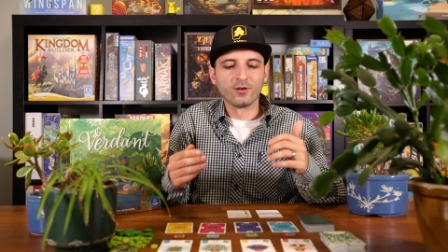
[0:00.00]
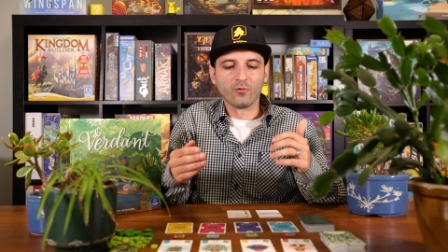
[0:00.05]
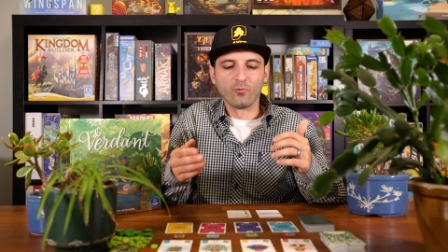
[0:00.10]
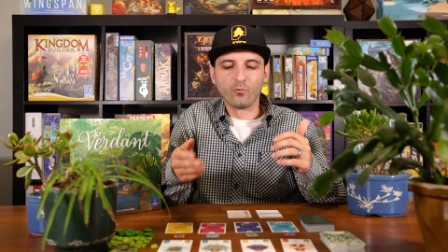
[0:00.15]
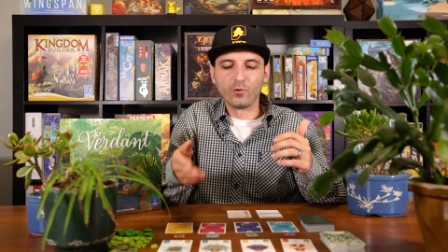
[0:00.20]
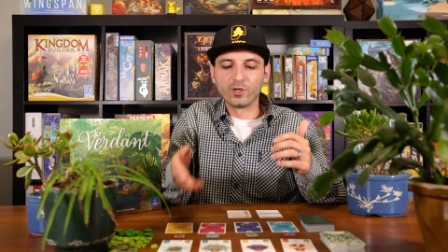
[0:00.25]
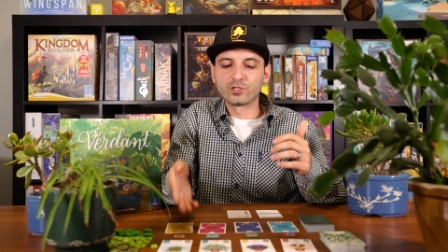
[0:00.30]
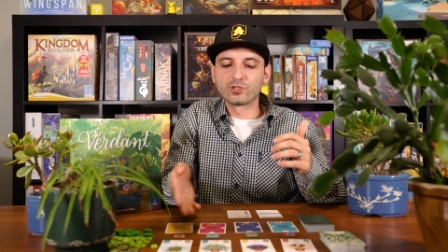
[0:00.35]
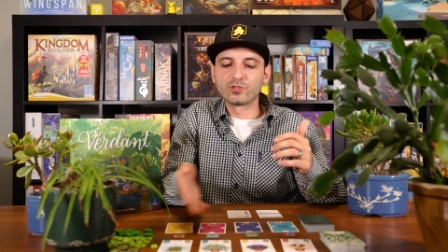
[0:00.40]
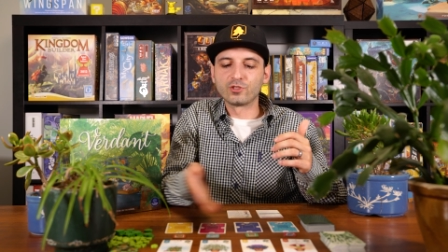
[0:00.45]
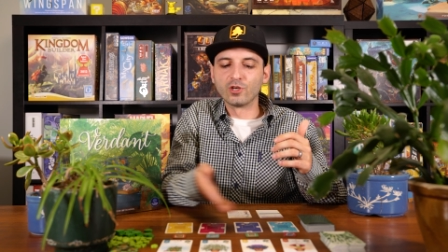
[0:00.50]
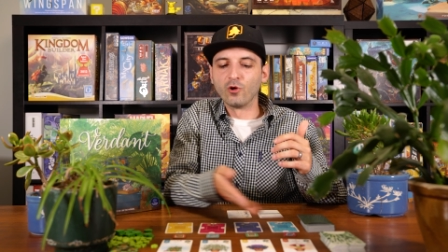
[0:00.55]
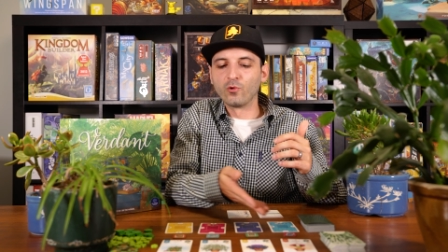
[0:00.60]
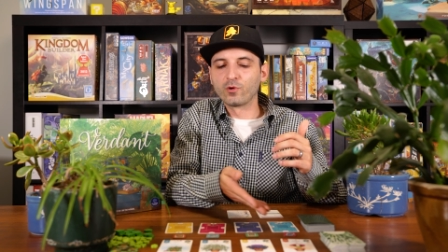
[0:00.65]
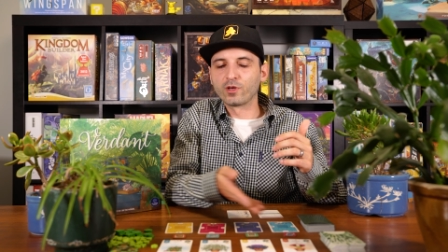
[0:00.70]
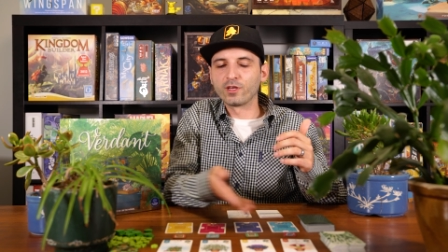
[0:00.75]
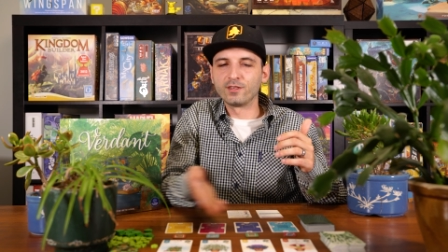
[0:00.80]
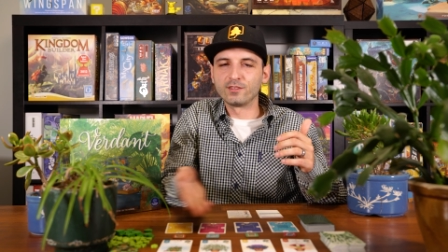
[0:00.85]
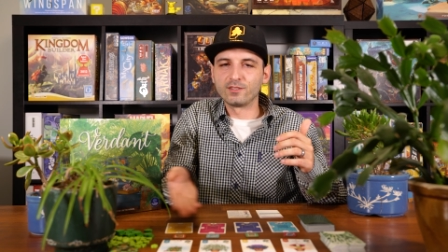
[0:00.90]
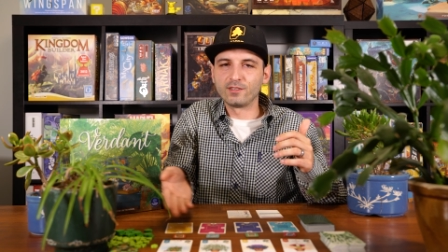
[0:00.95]
which
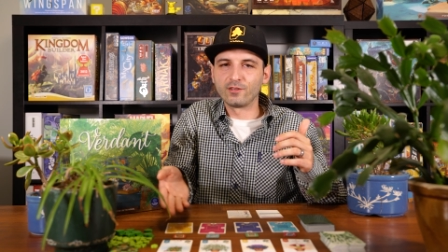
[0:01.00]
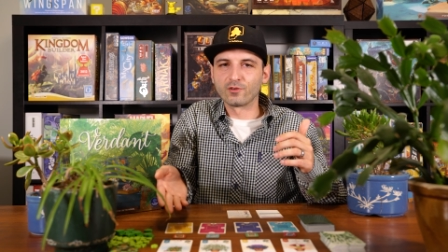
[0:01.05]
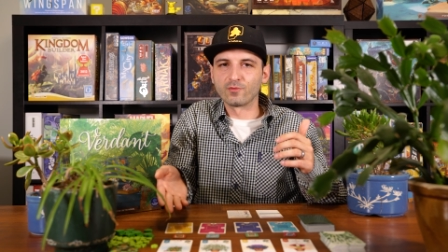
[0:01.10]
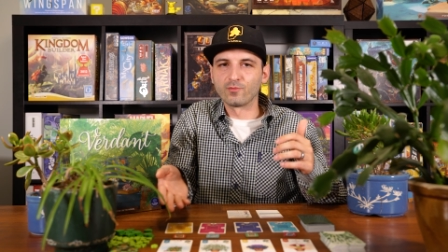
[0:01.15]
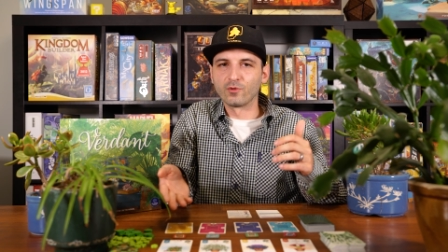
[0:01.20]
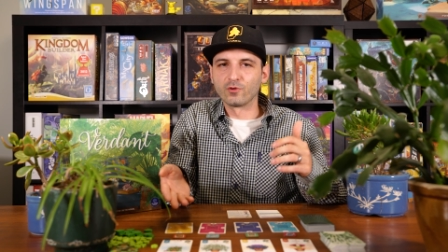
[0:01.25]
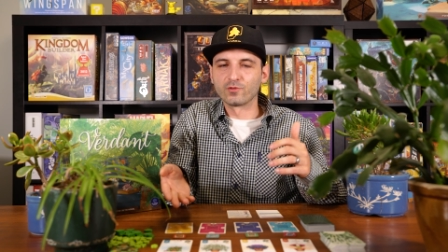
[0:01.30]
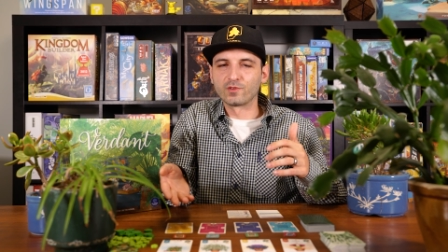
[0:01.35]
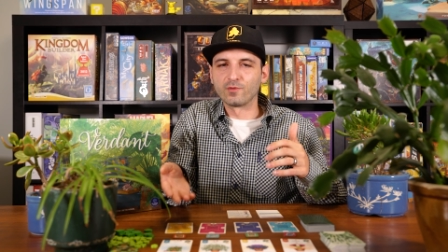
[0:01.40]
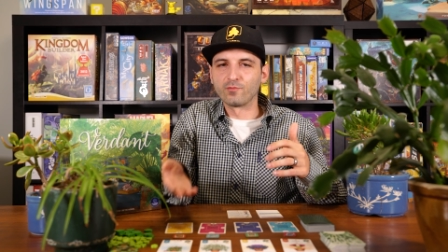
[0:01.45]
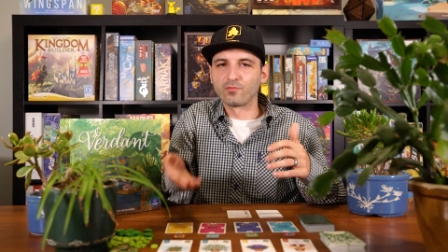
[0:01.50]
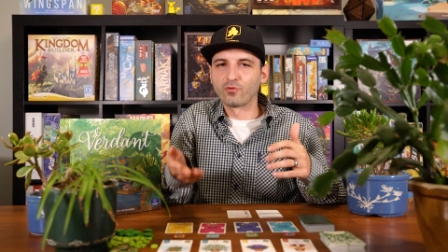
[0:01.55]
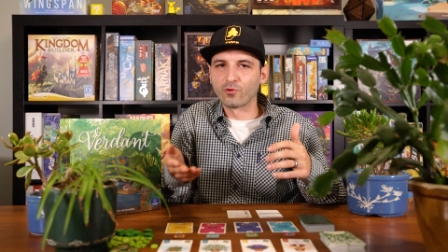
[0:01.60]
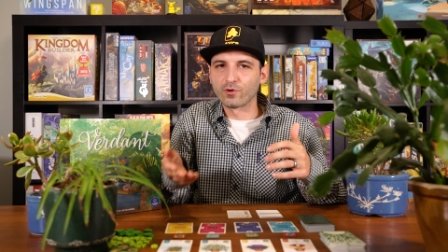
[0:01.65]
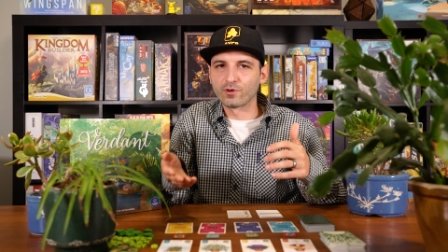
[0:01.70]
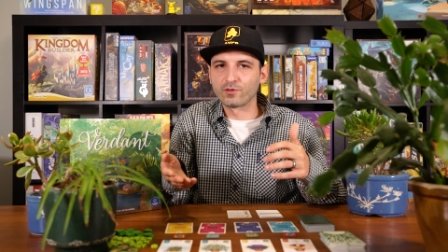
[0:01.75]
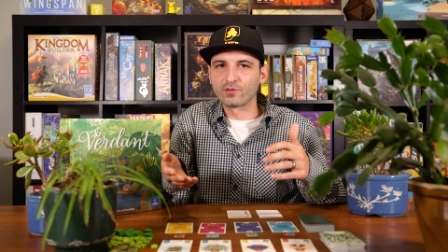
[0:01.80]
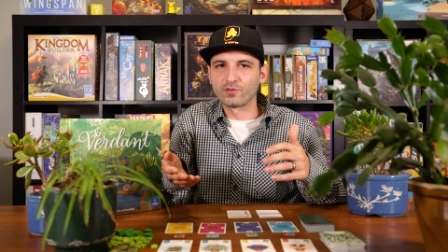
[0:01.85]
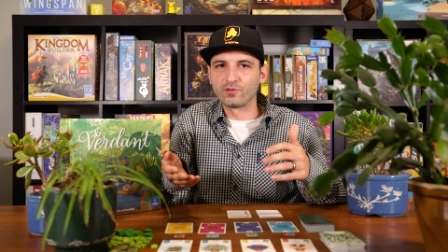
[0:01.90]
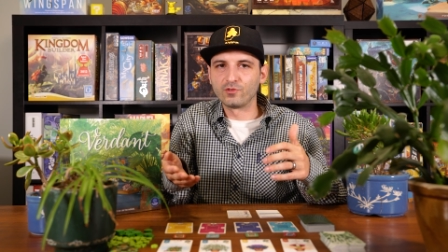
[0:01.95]
token is either most
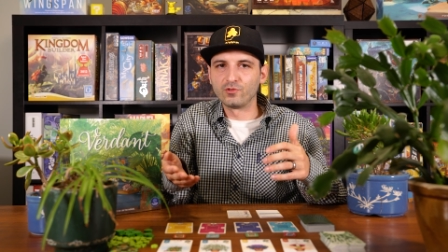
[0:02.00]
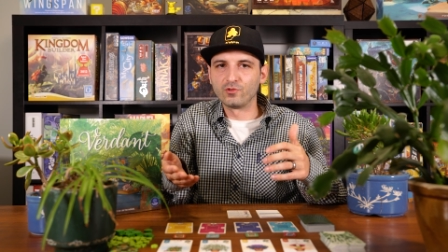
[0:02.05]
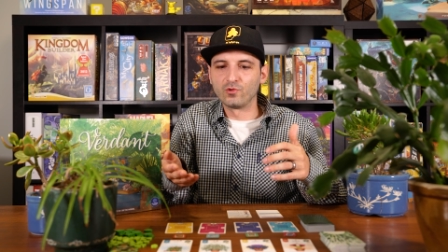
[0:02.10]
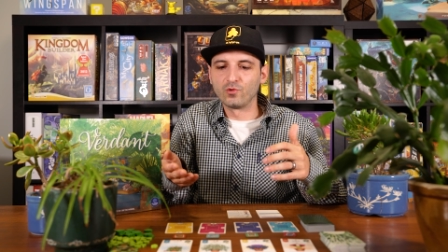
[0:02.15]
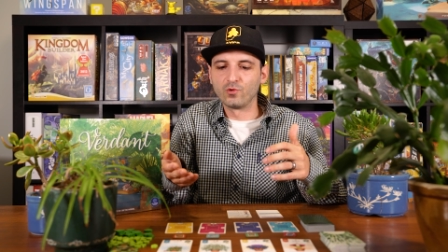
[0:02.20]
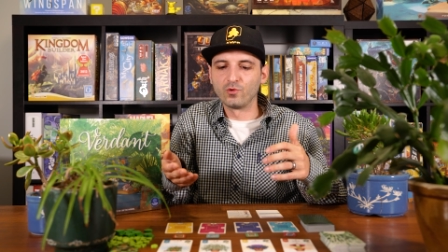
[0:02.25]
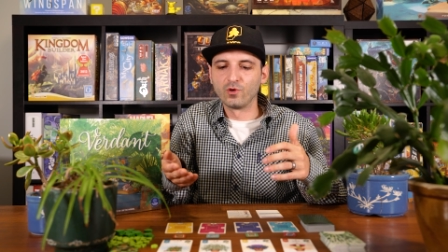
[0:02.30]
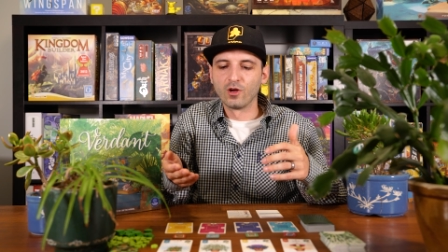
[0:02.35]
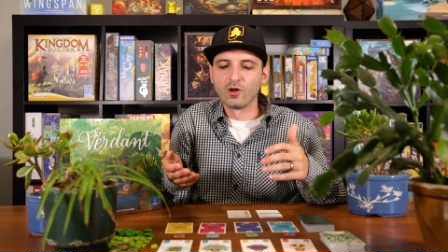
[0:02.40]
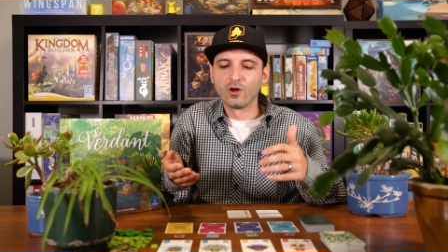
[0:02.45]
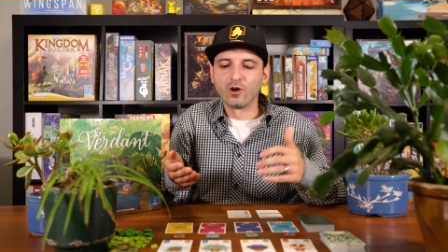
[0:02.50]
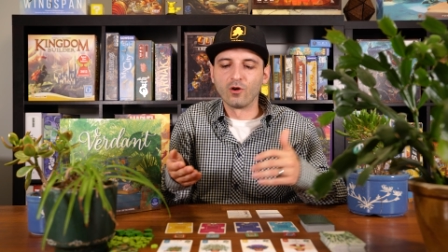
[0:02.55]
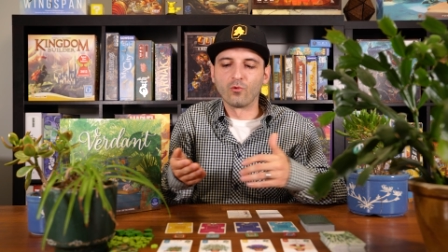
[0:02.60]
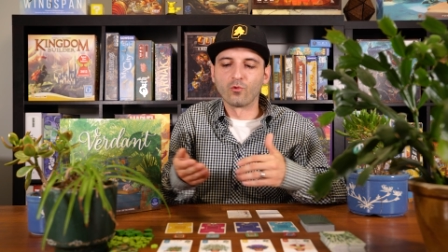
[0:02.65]
important to you,